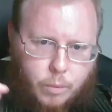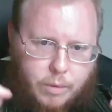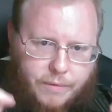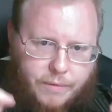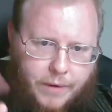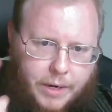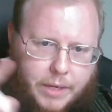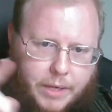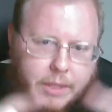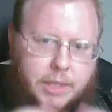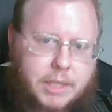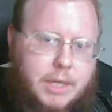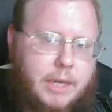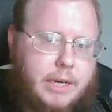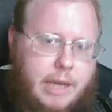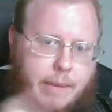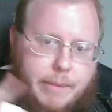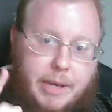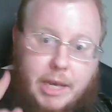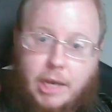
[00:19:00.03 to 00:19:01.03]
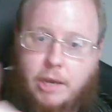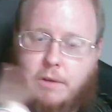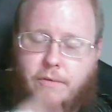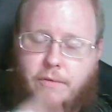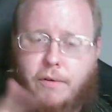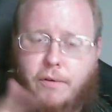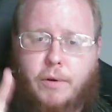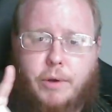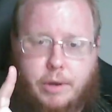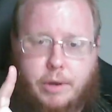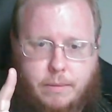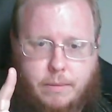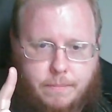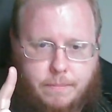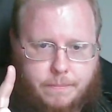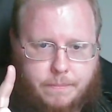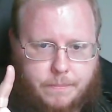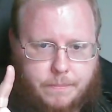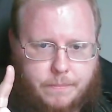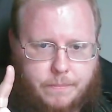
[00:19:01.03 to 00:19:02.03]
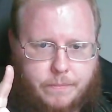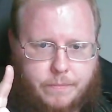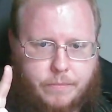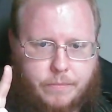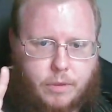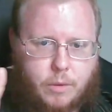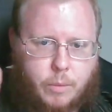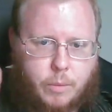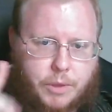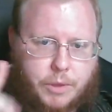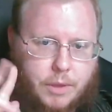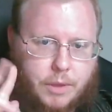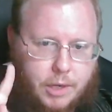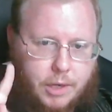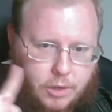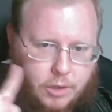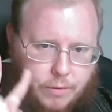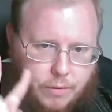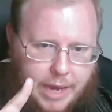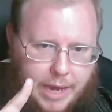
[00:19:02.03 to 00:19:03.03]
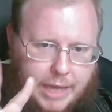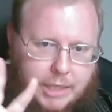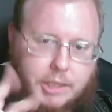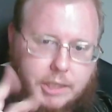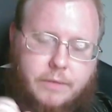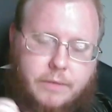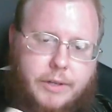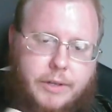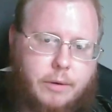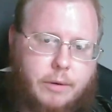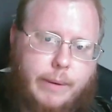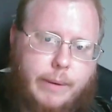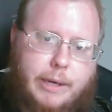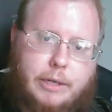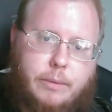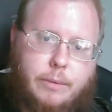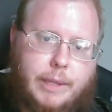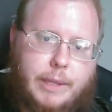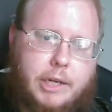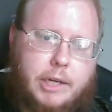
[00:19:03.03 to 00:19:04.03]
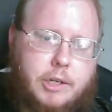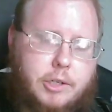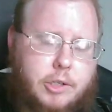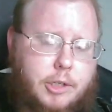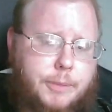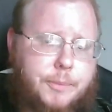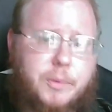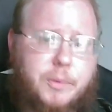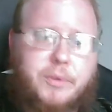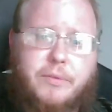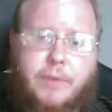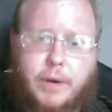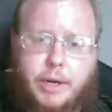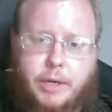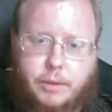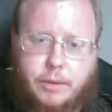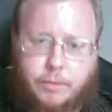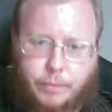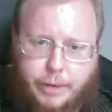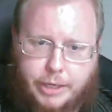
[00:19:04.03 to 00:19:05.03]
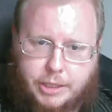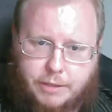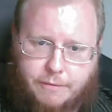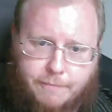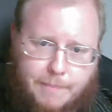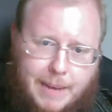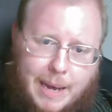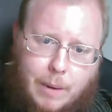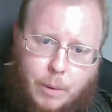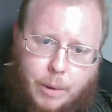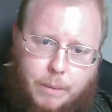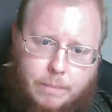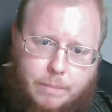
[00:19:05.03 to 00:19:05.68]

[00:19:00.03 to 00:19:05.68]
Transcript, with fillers: find this dynamic inverted with the two cases of interracial relationship we find in the Rings of Power.